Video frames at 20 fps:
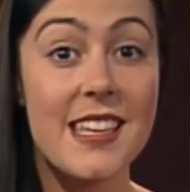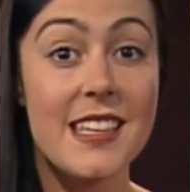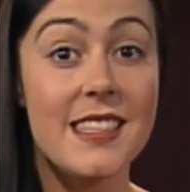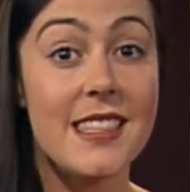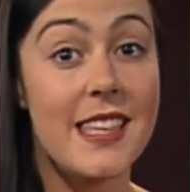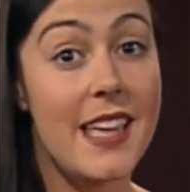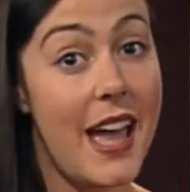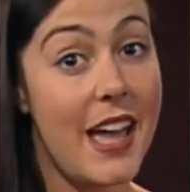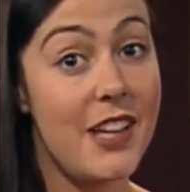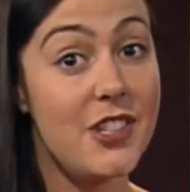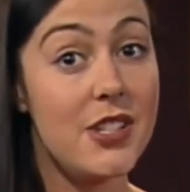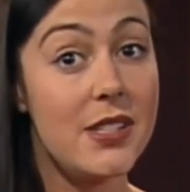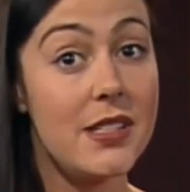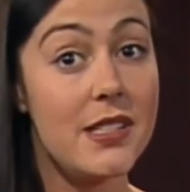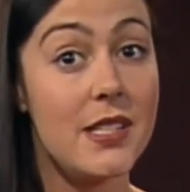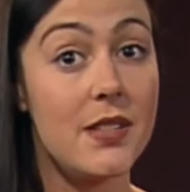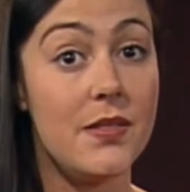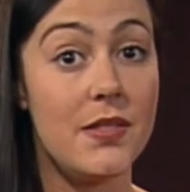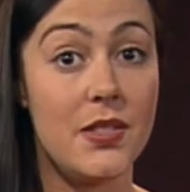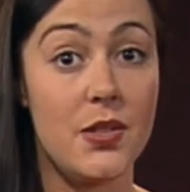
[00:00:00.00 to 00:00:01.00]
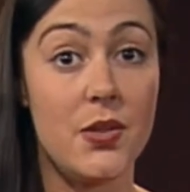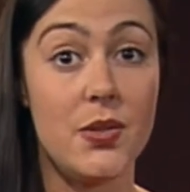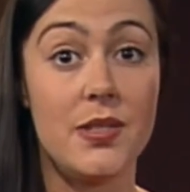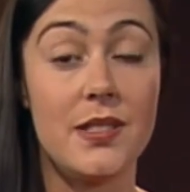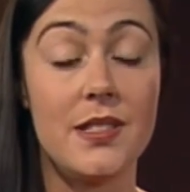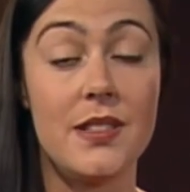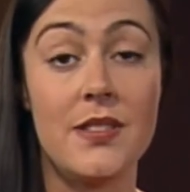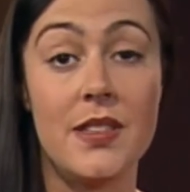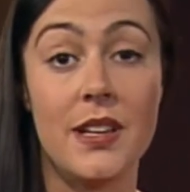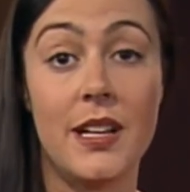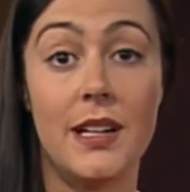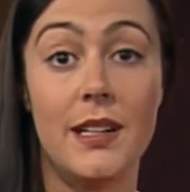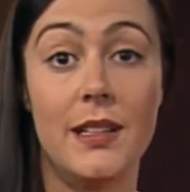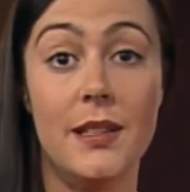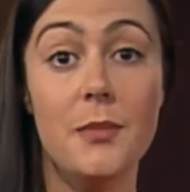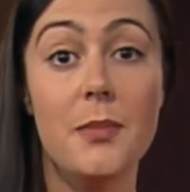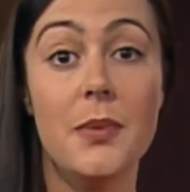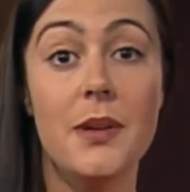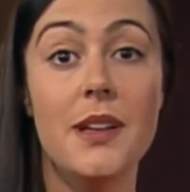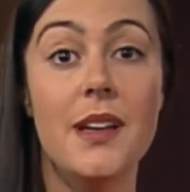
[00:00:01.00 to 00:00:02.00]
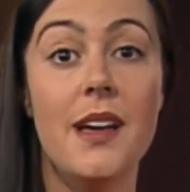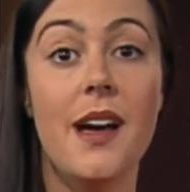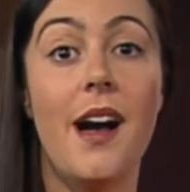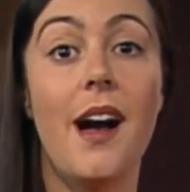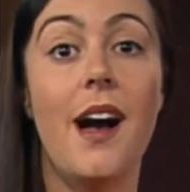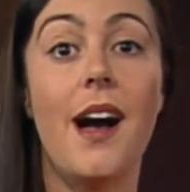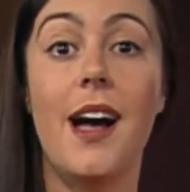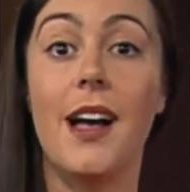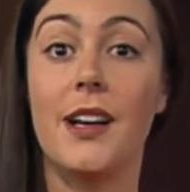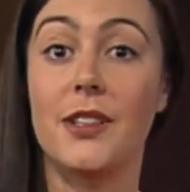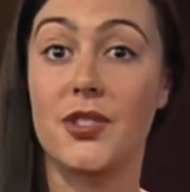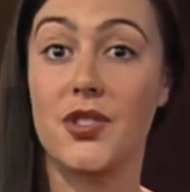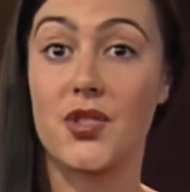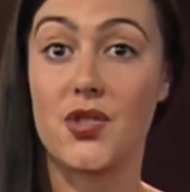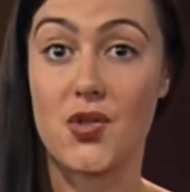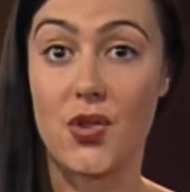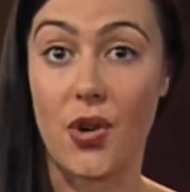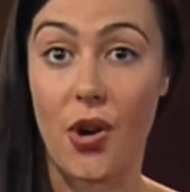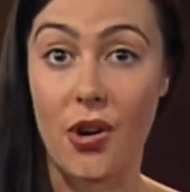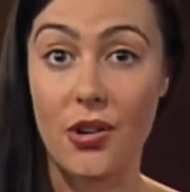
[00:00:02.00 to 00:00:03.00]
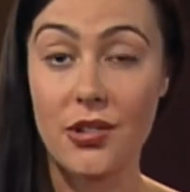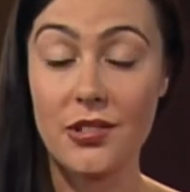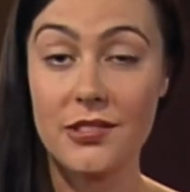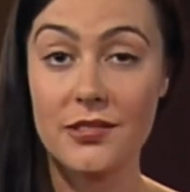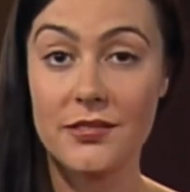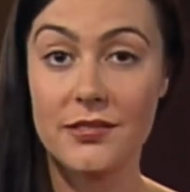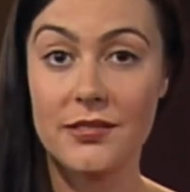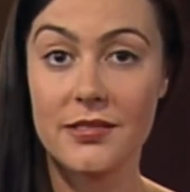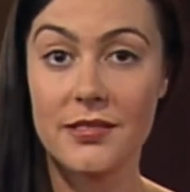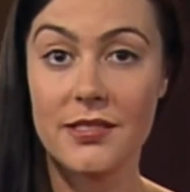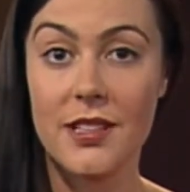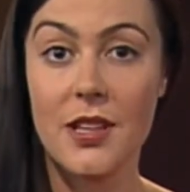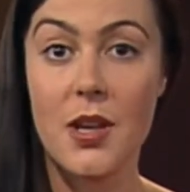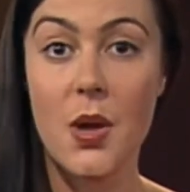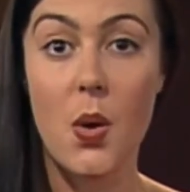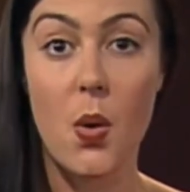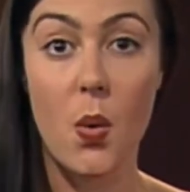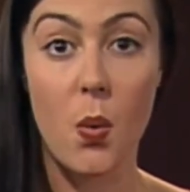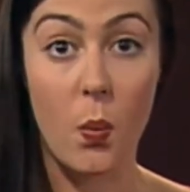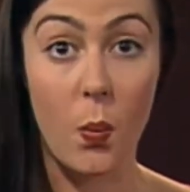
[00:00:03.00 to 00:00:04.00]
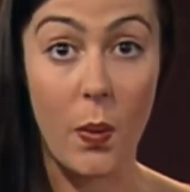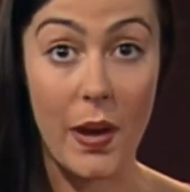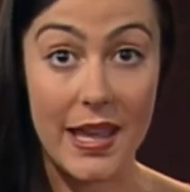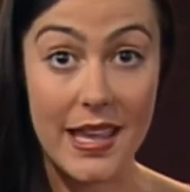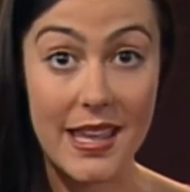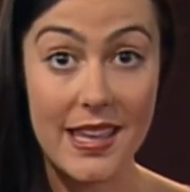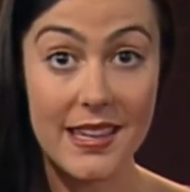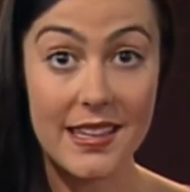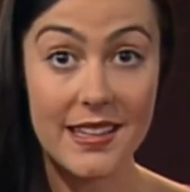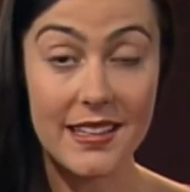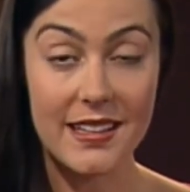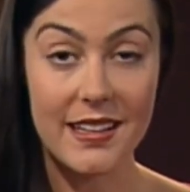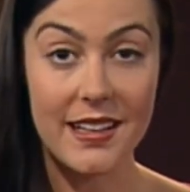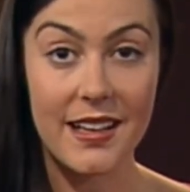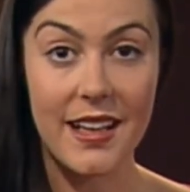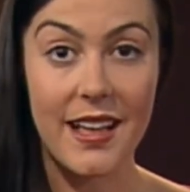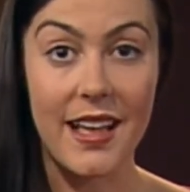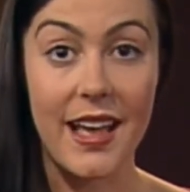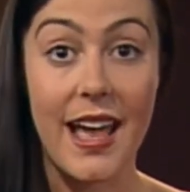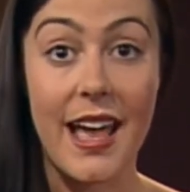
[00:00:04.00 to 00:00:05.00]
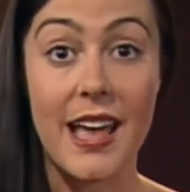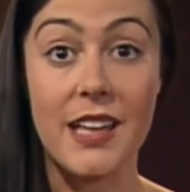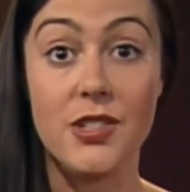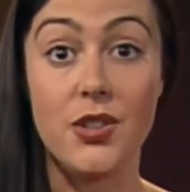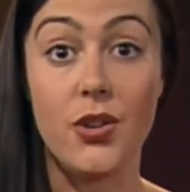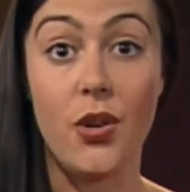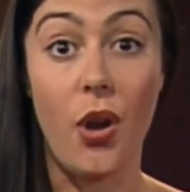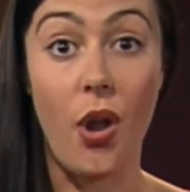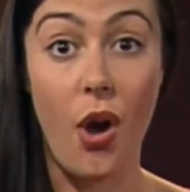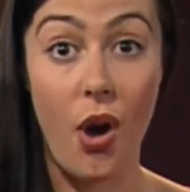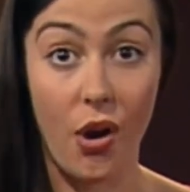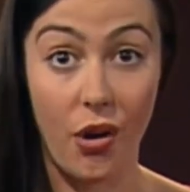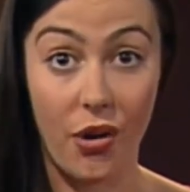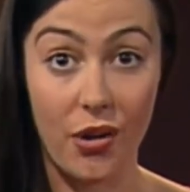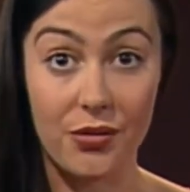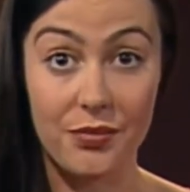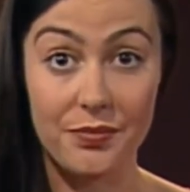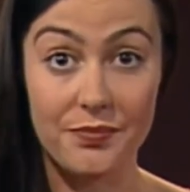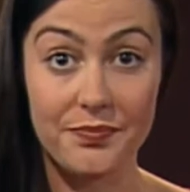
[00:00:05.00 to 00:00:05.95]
The adjectives used in the clip are strong, weak, and long.